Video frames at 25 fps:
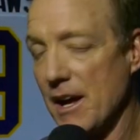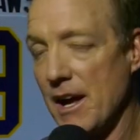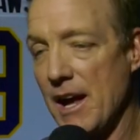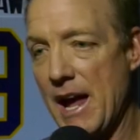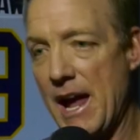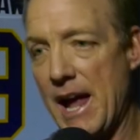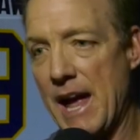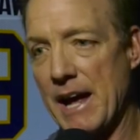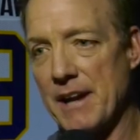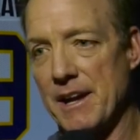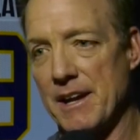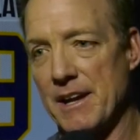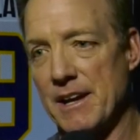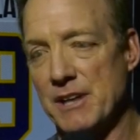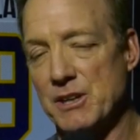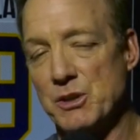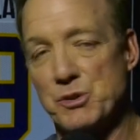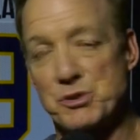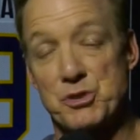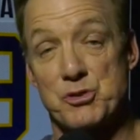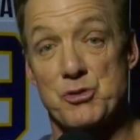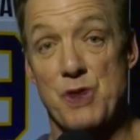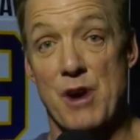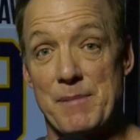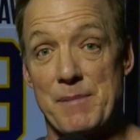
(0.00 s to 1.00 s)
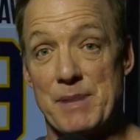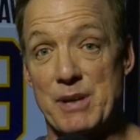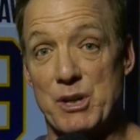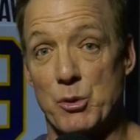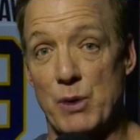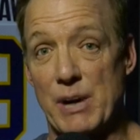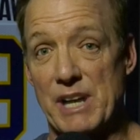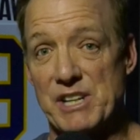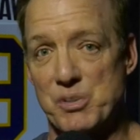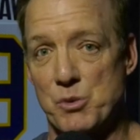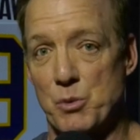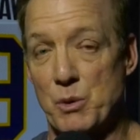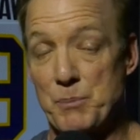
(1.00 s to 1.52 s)
And it used to me
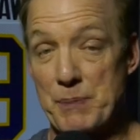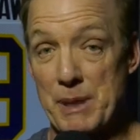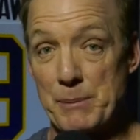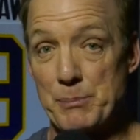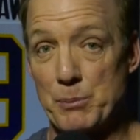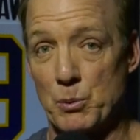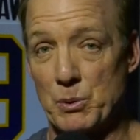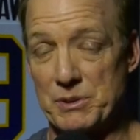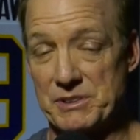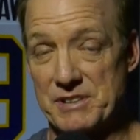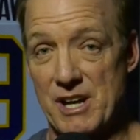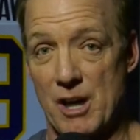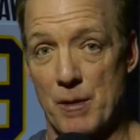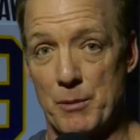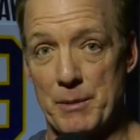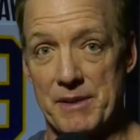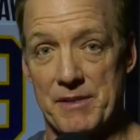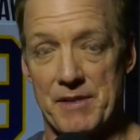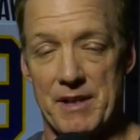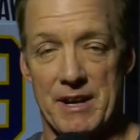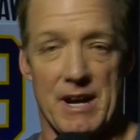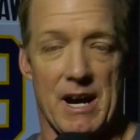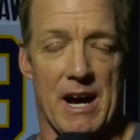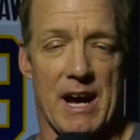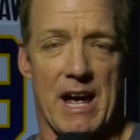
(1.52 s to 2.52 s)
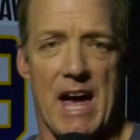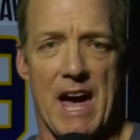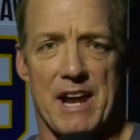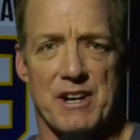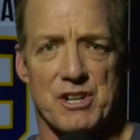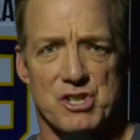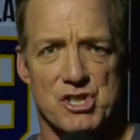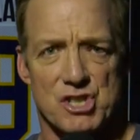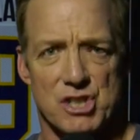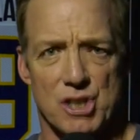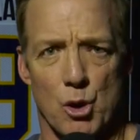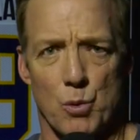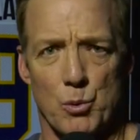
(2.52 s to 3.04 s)
crazy. When people would tell me that I had a
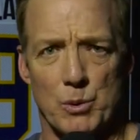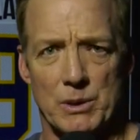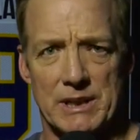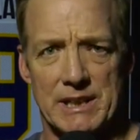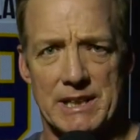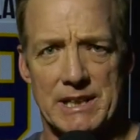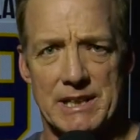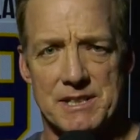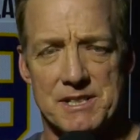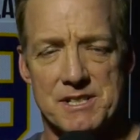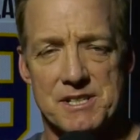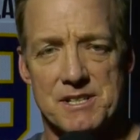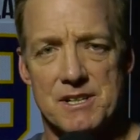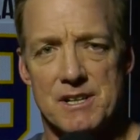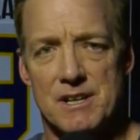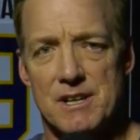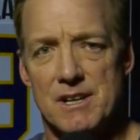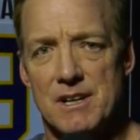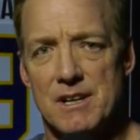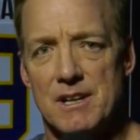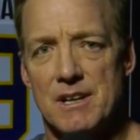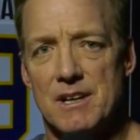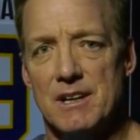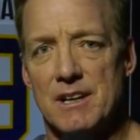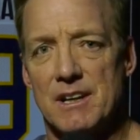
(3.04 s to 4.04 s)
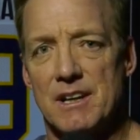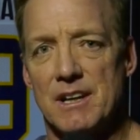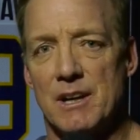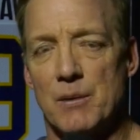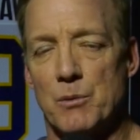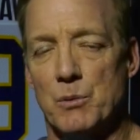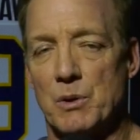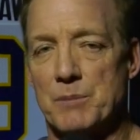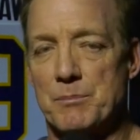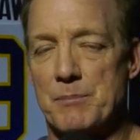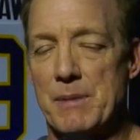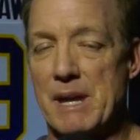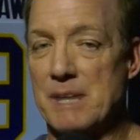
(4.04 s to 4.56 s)
slow release, it
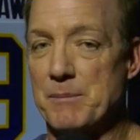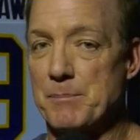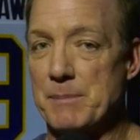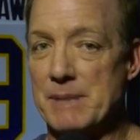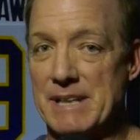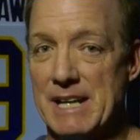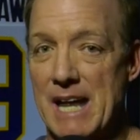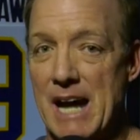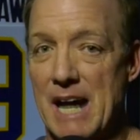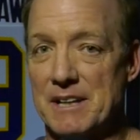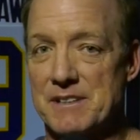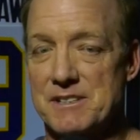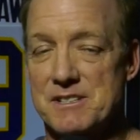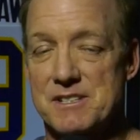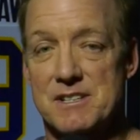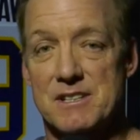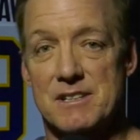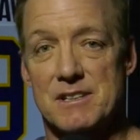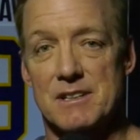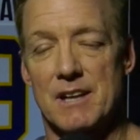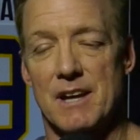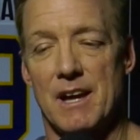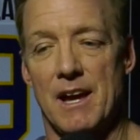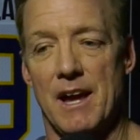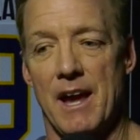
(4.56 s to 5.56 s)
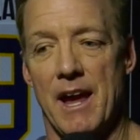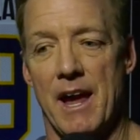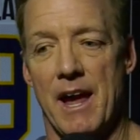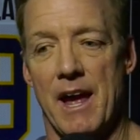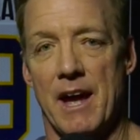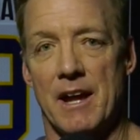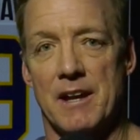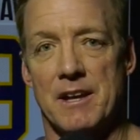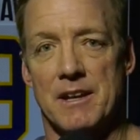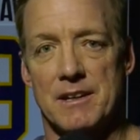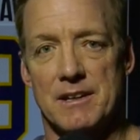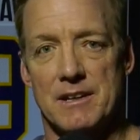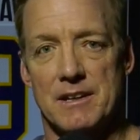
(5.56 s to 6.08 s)
would make me nuts.
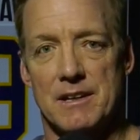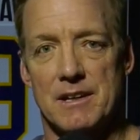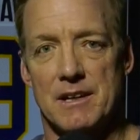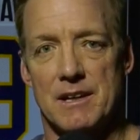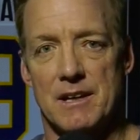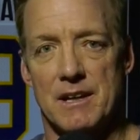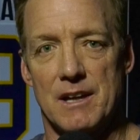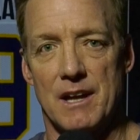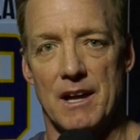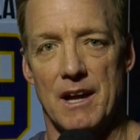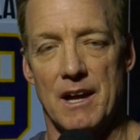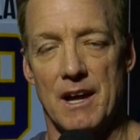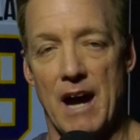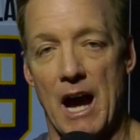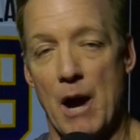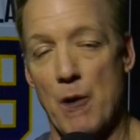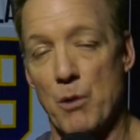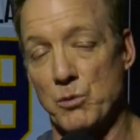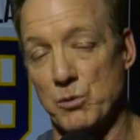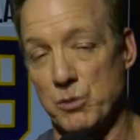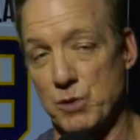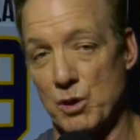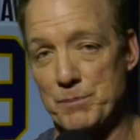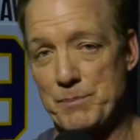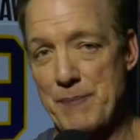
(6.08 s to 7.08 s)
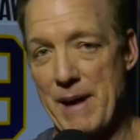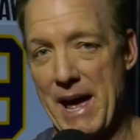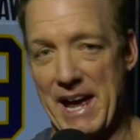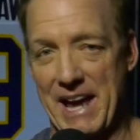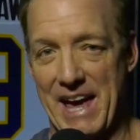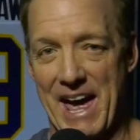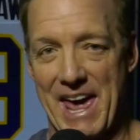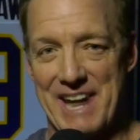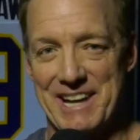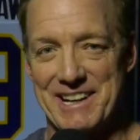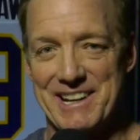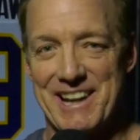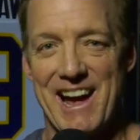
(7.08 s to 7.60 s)
And I would look back
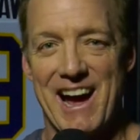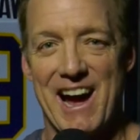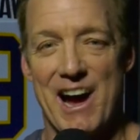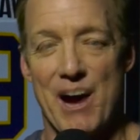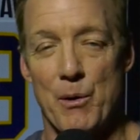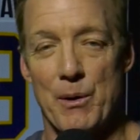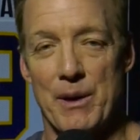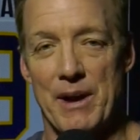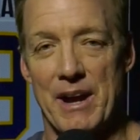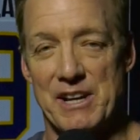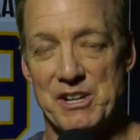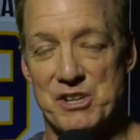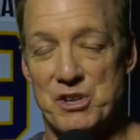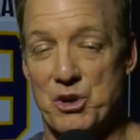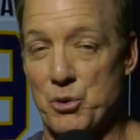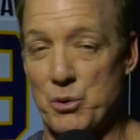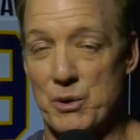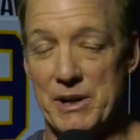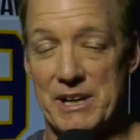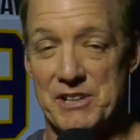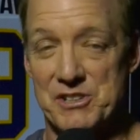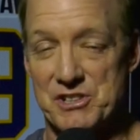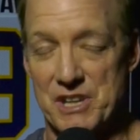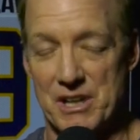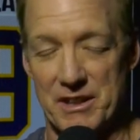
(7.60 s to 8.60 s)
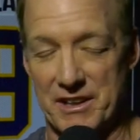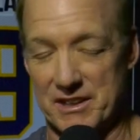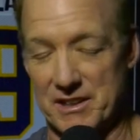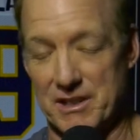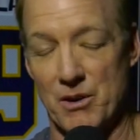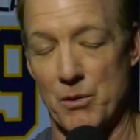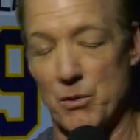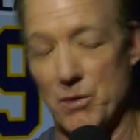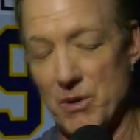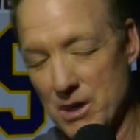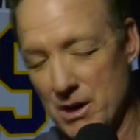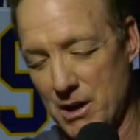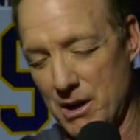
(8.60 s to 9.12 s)
at it now and I cringe. I
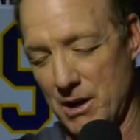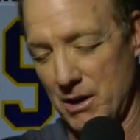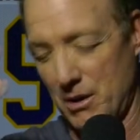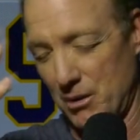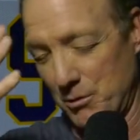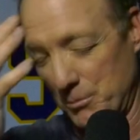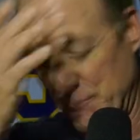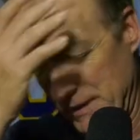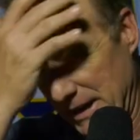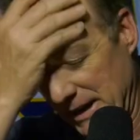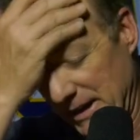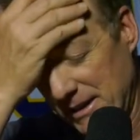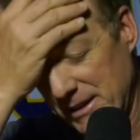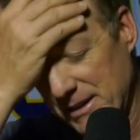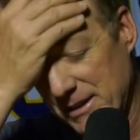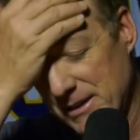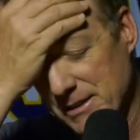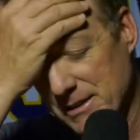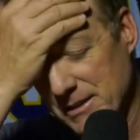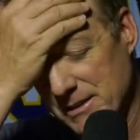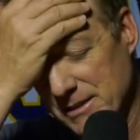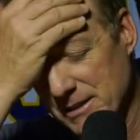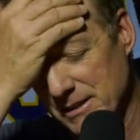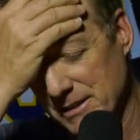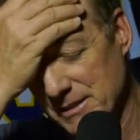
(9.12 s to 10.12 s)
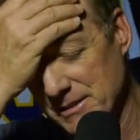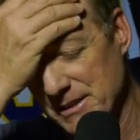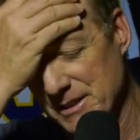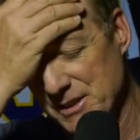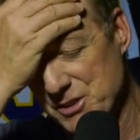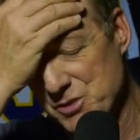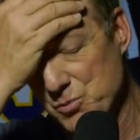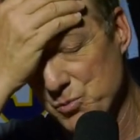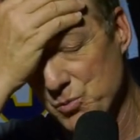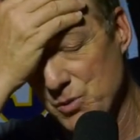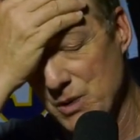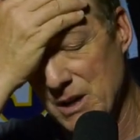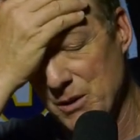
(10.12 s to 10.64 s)
go, oh my
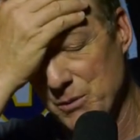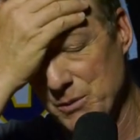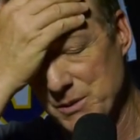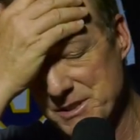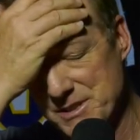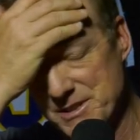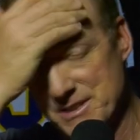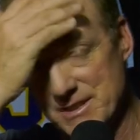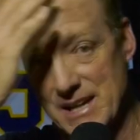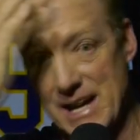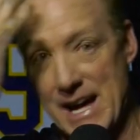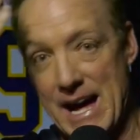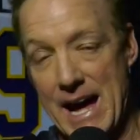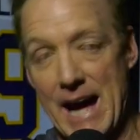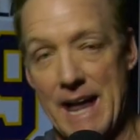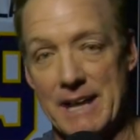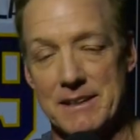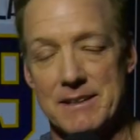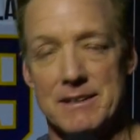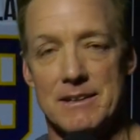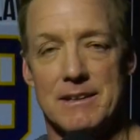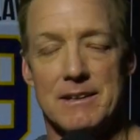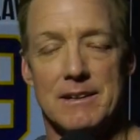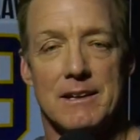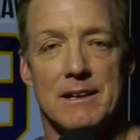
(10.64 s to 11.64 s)
goodness, what was that?